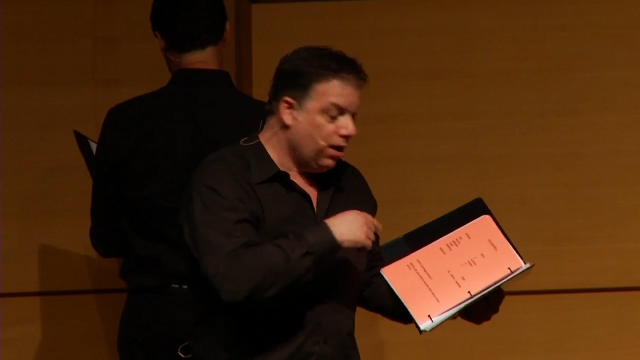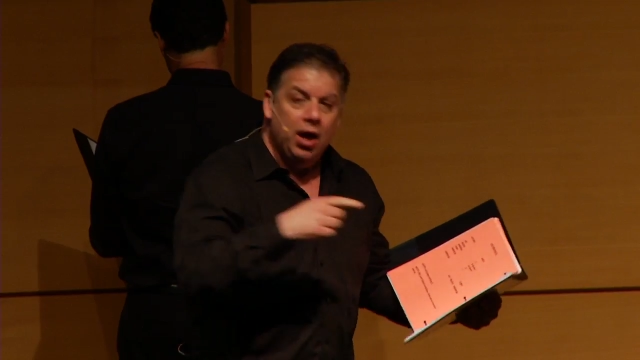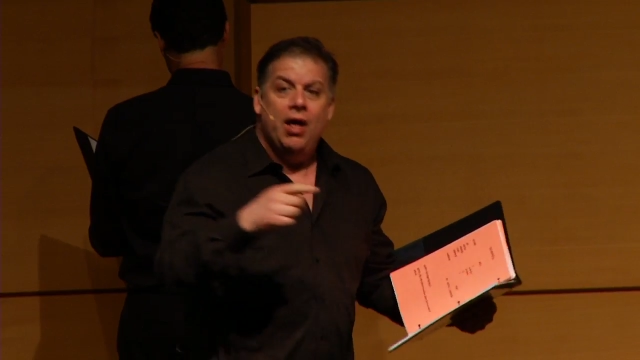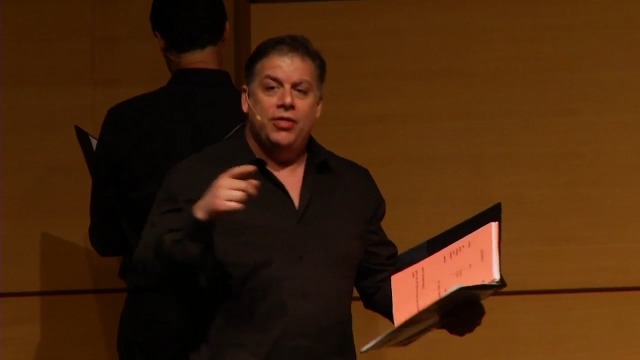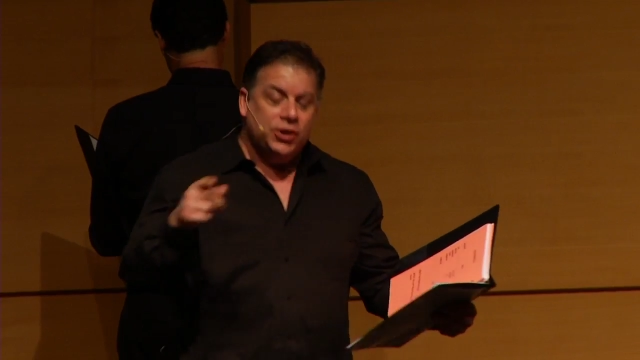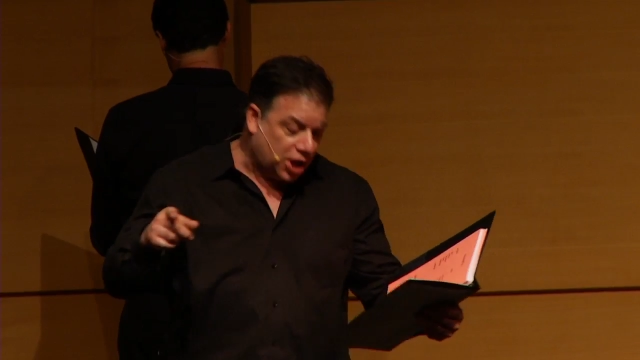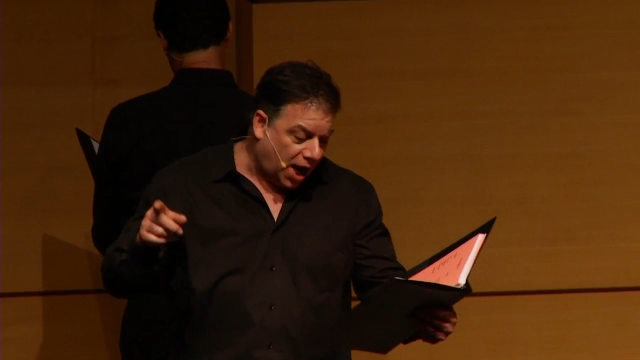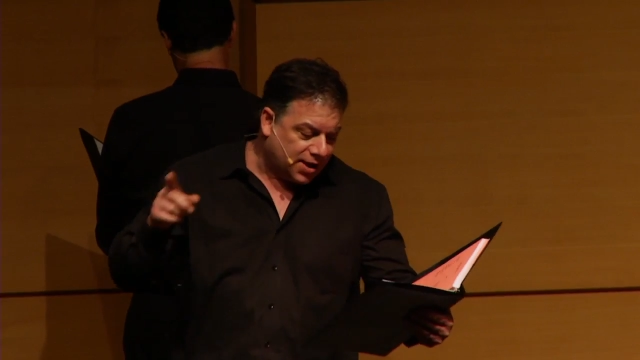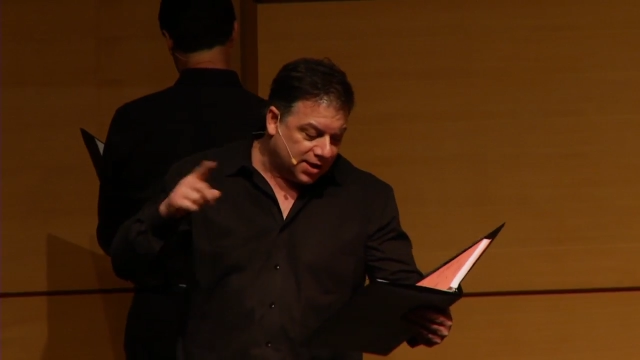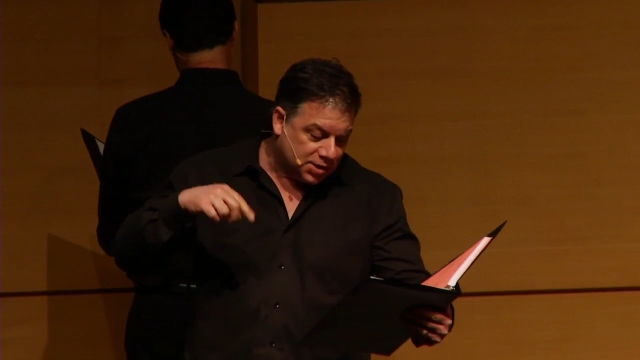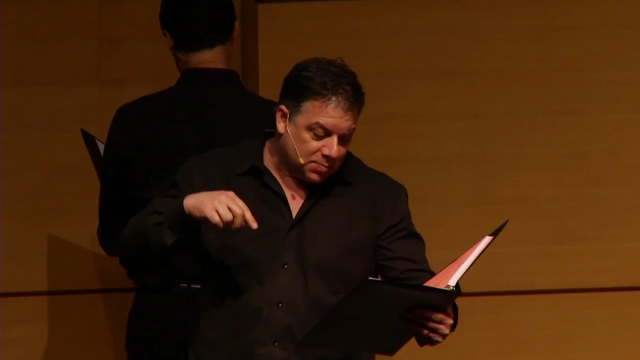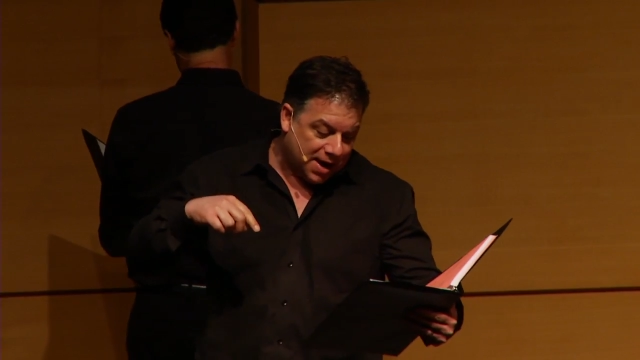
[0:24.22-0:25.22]
The
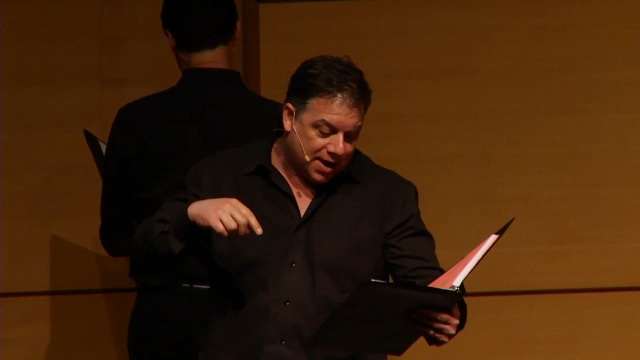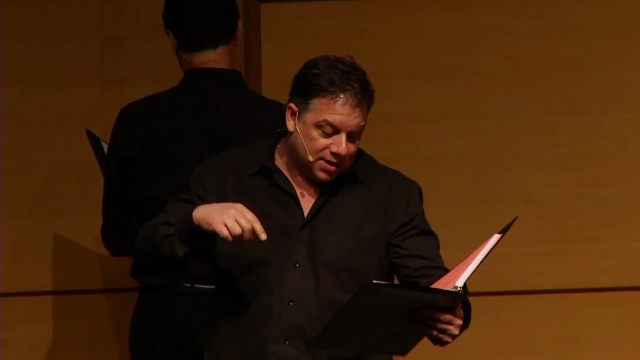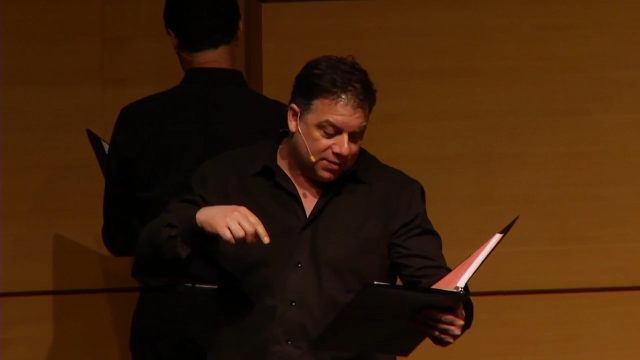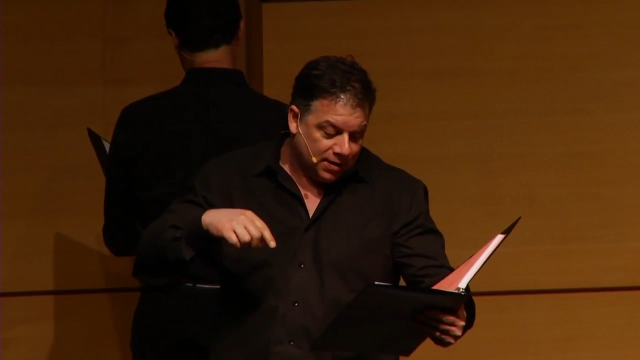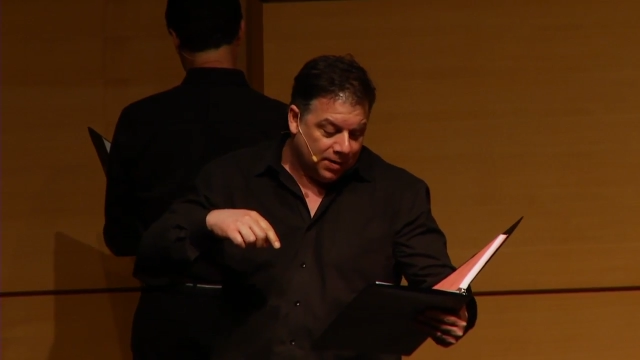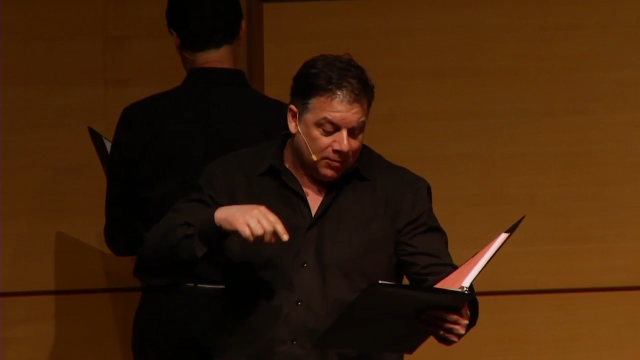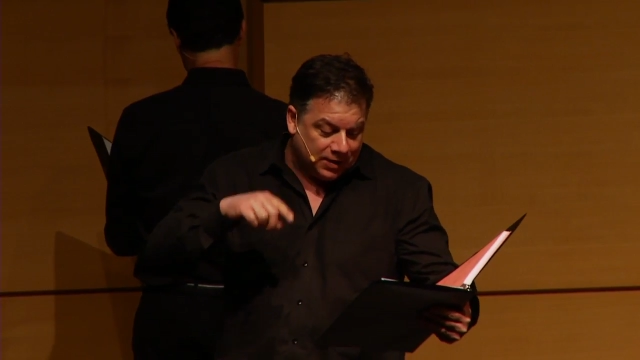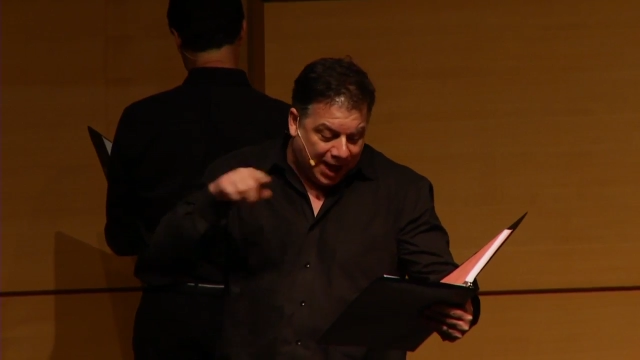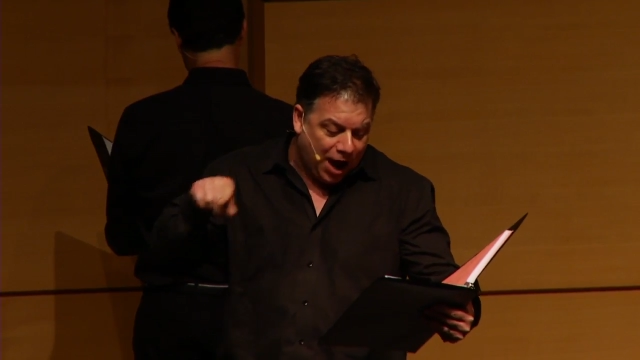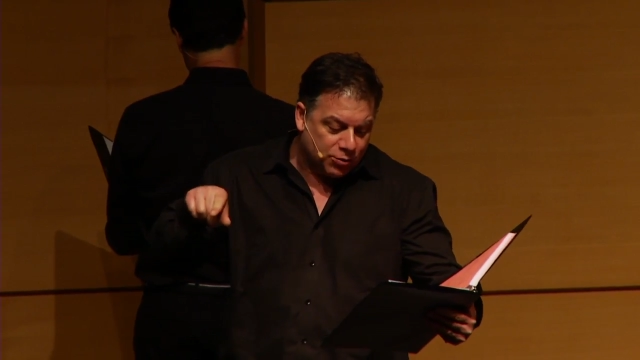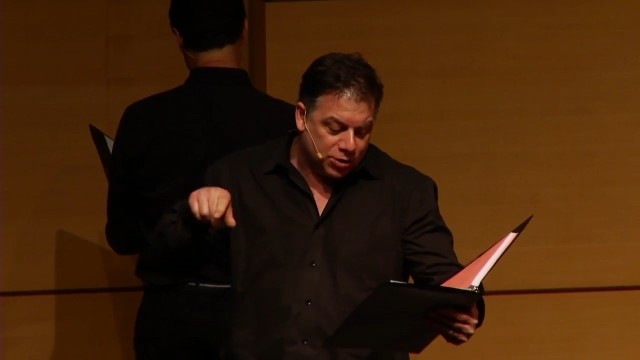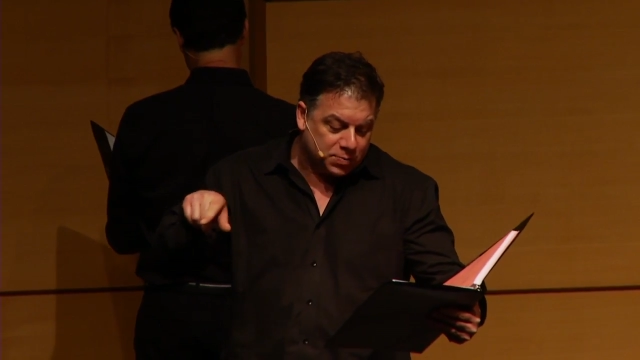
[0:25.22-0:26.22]
Chinese man
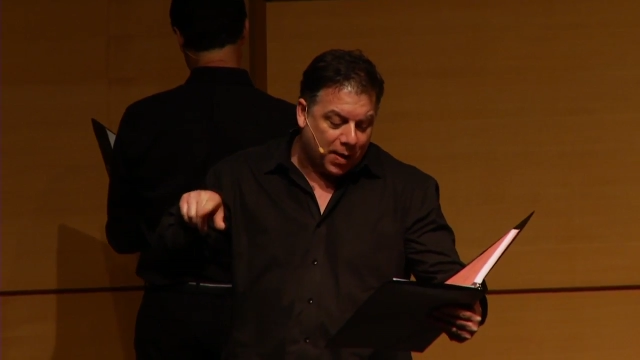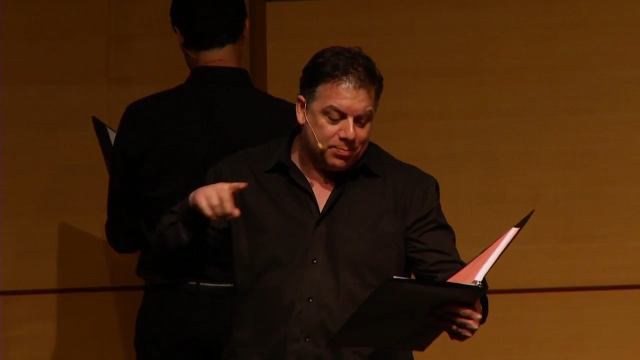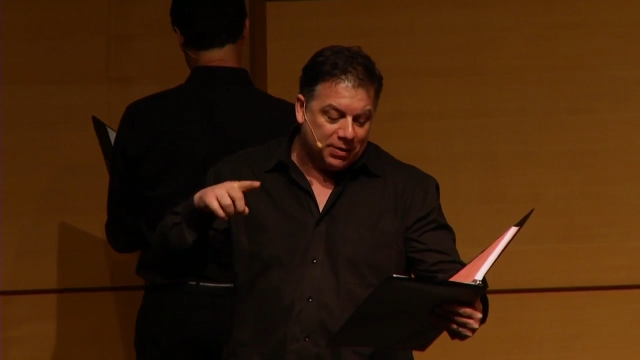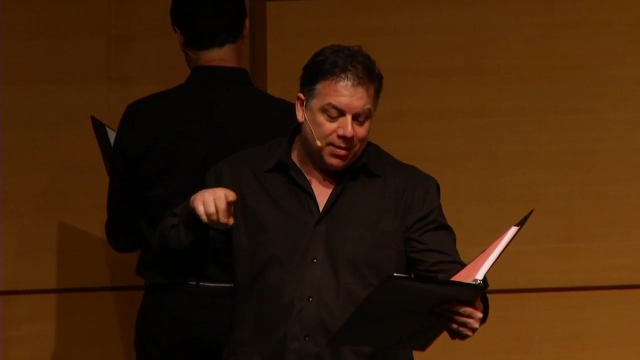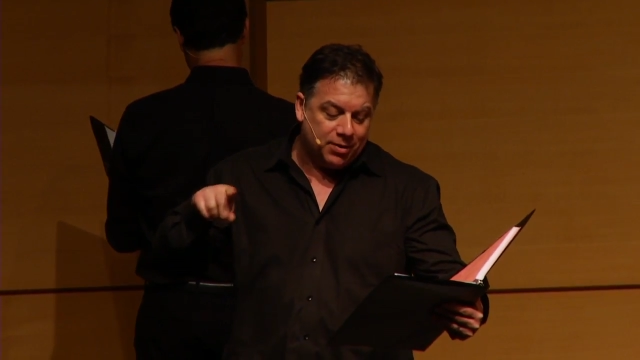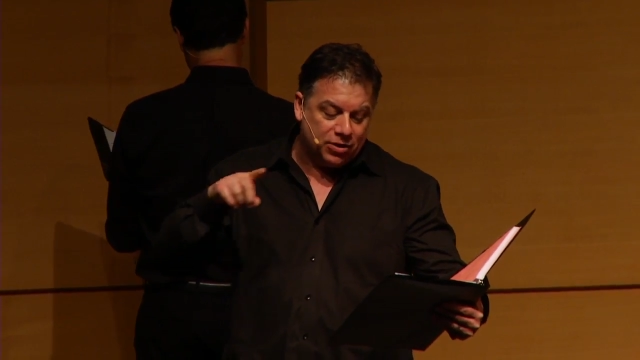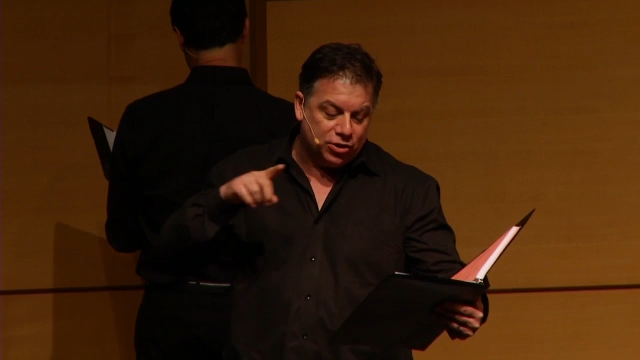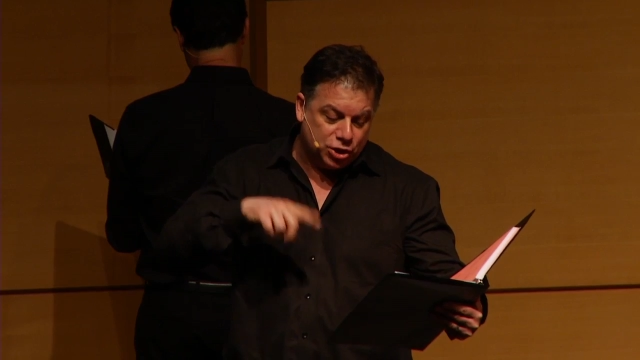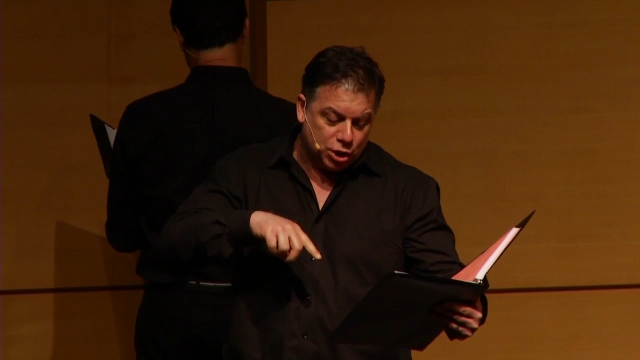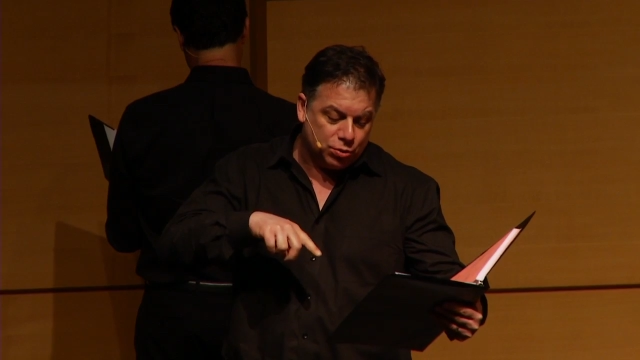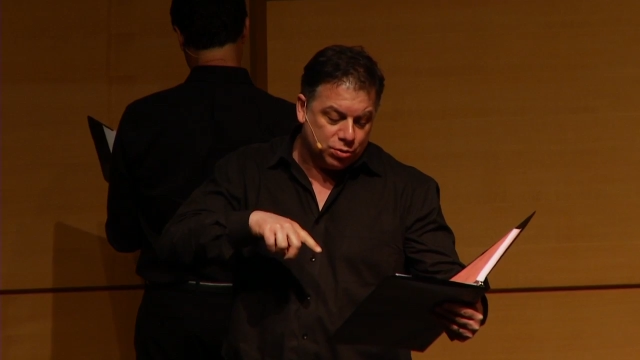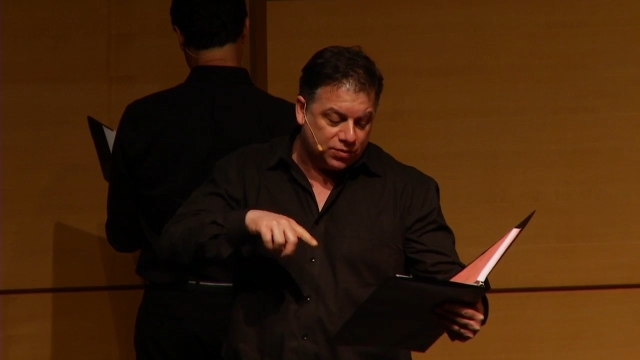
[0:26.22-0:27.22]
counters by blaming the
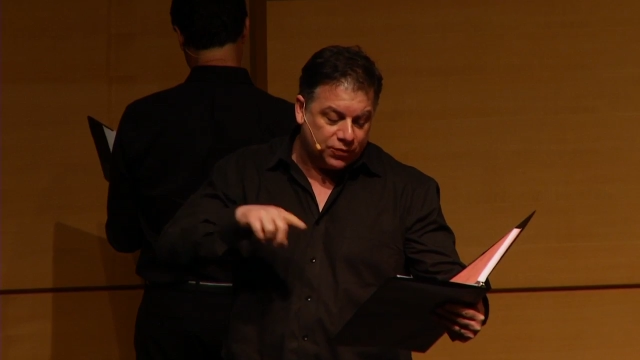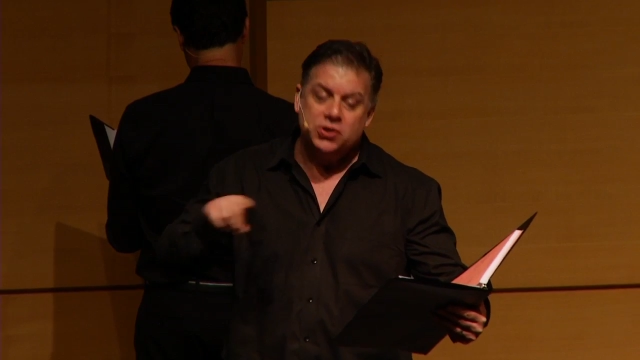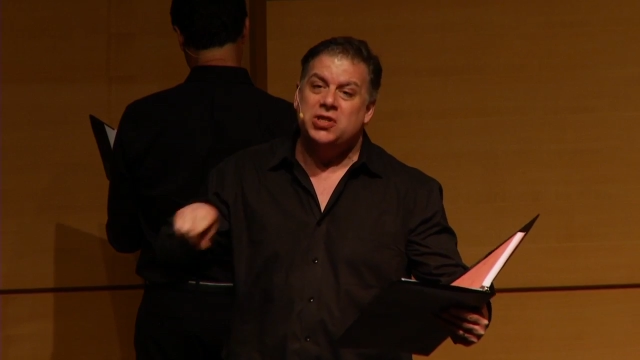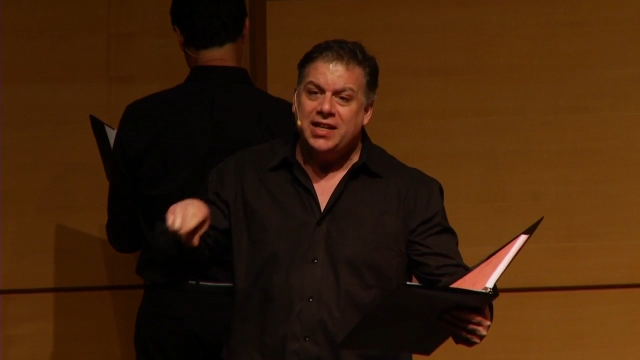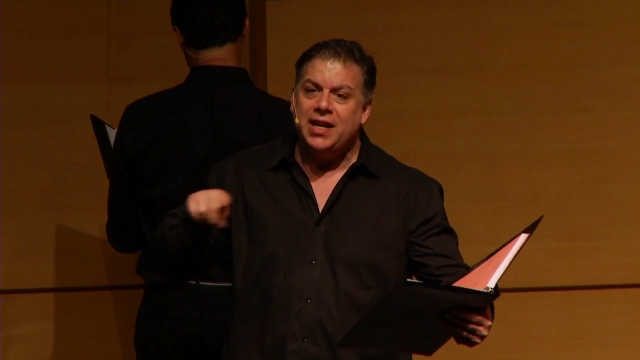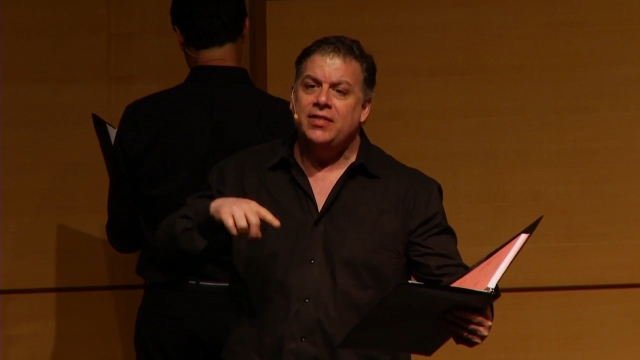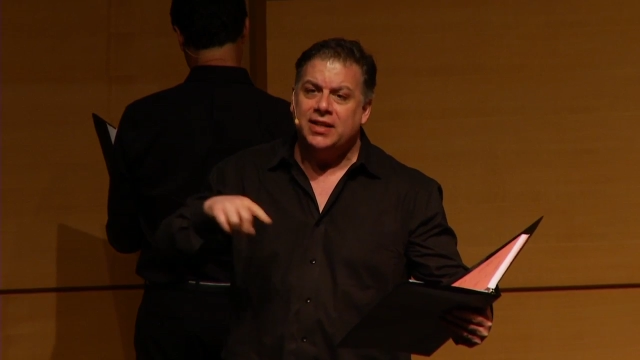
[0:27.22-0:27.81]
Jews for sinking the